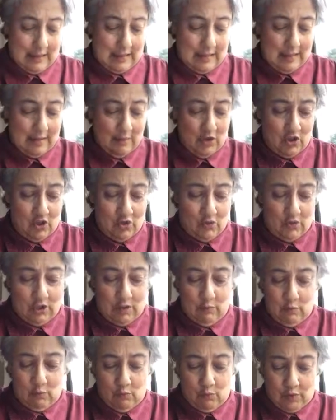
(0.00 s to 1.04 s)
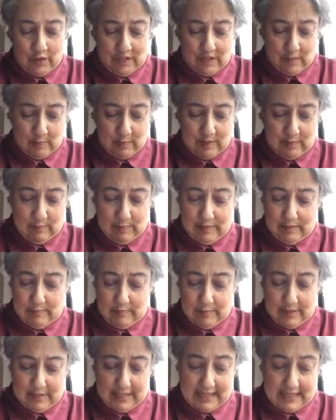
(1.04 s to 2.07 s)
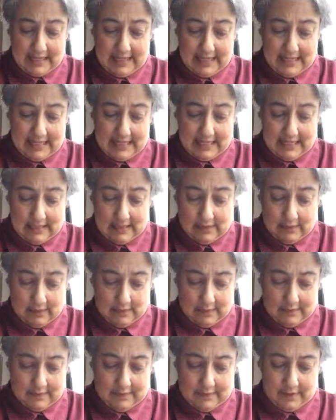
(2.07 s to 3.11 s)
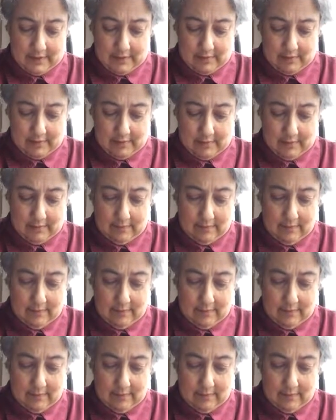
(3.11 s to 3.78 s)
and I'm sure you will not want to be bitten by any of them.